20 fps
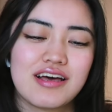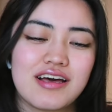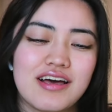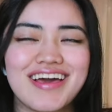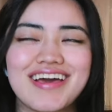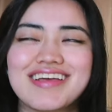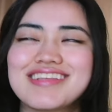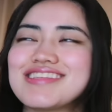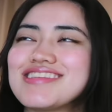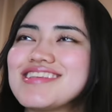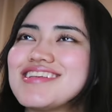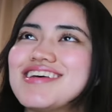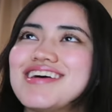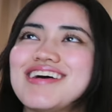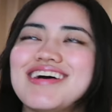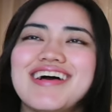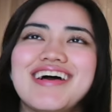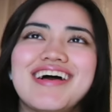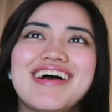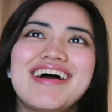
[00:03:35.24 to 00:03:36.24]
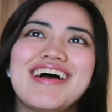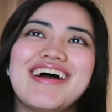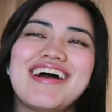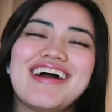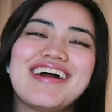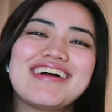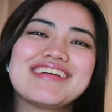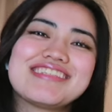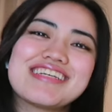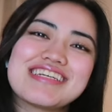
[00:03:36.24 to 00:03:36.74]

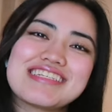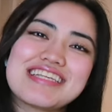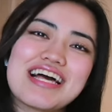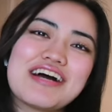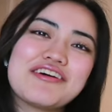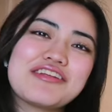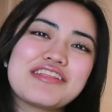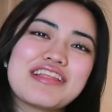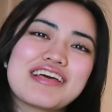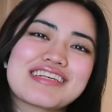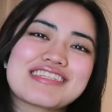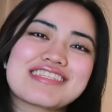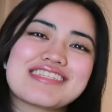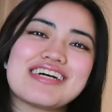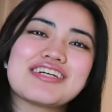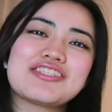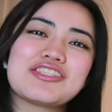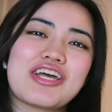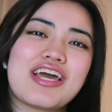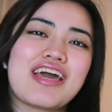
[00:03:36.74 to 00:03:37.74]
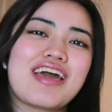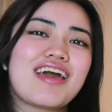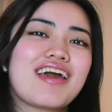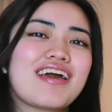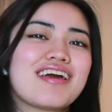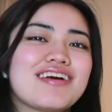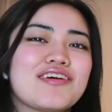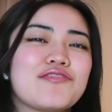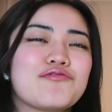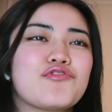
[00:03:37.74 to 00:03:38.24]
It just sounded like such
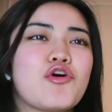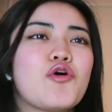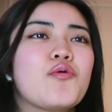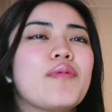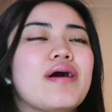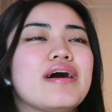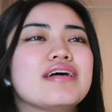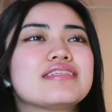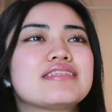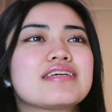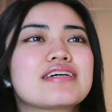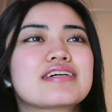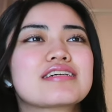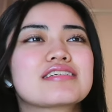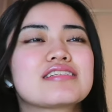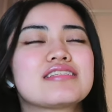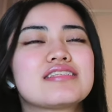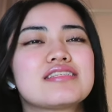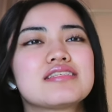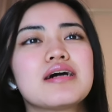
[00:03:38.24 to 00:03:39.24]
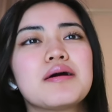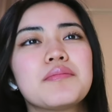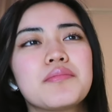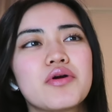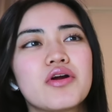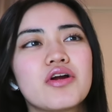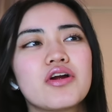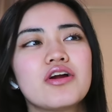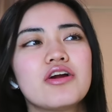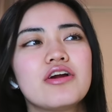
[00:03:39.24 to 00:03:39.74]
a romantic
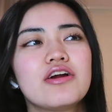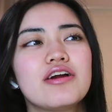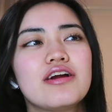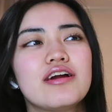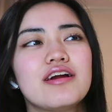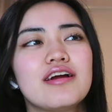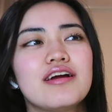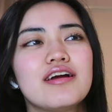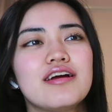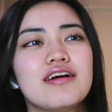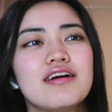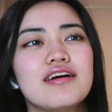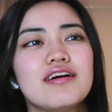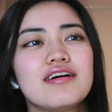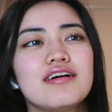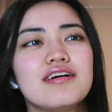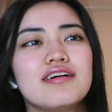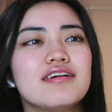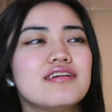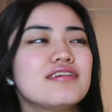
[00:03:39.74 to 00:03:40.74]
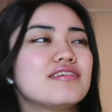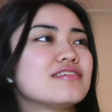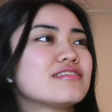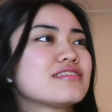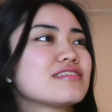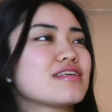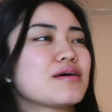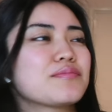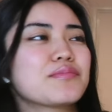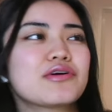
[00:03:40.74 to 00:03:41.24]
summer
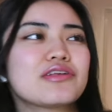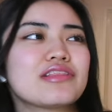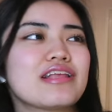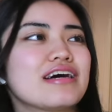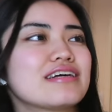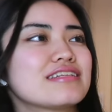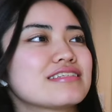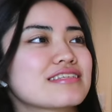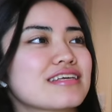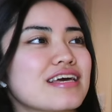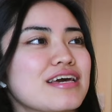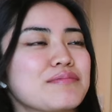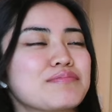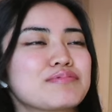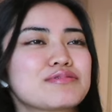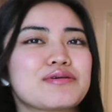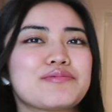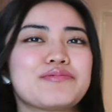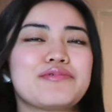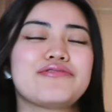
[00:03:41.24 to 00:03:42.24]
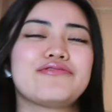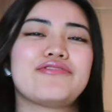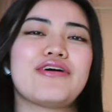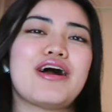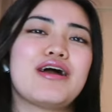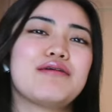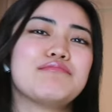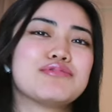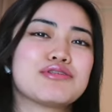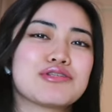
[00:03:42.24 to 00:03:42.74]
landscape, summer
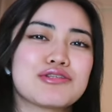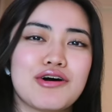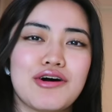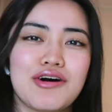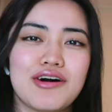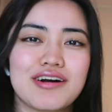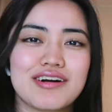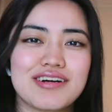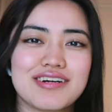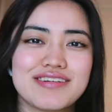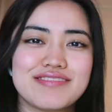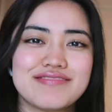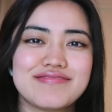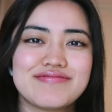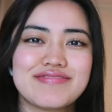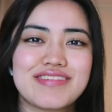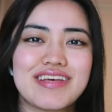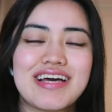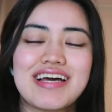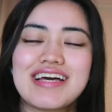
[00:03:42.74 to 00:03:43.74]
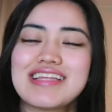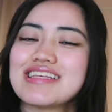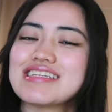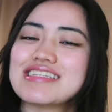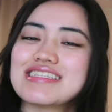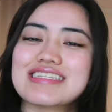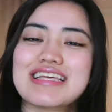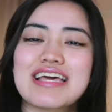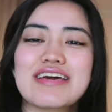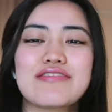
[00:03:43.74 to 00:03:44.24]
vibe song. This
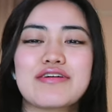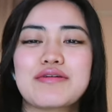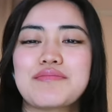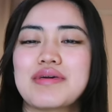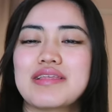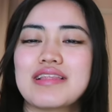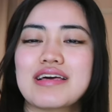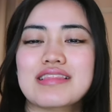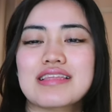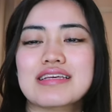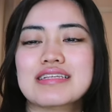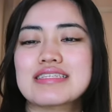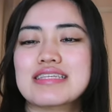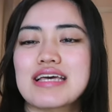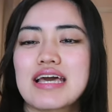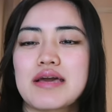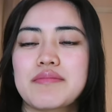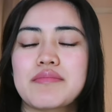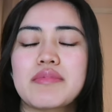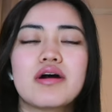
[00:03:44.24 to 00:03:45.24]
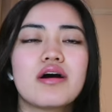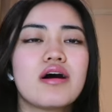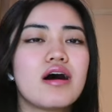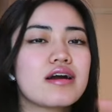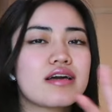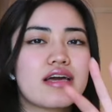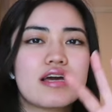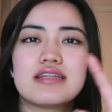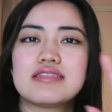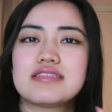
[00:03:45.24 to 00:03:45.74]
is giving me like the same,
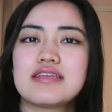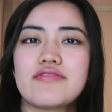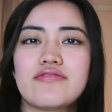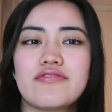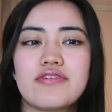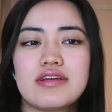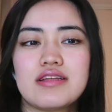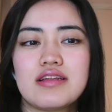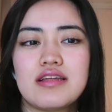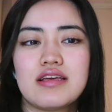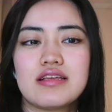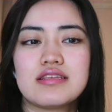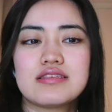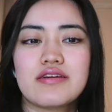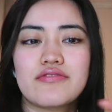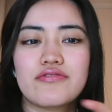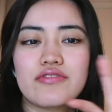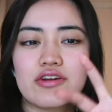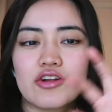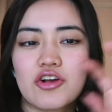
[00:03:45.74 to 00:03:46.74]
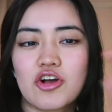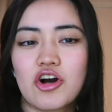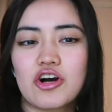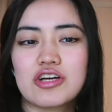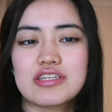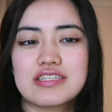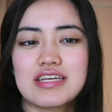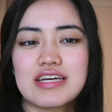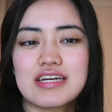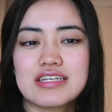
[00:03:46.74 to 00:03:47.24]
again, different in different
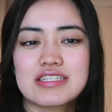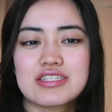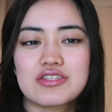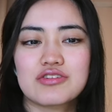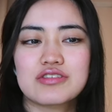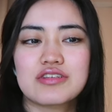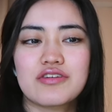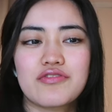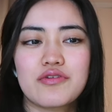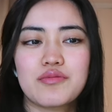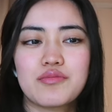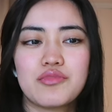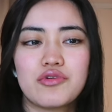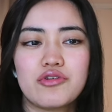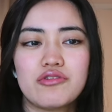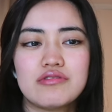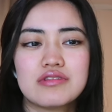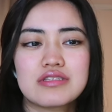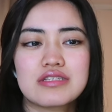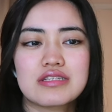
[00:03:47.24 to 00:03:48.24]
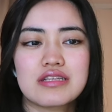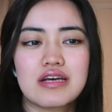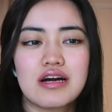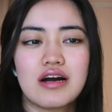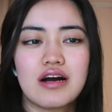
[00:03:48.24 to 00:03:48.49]
contexts or different moods,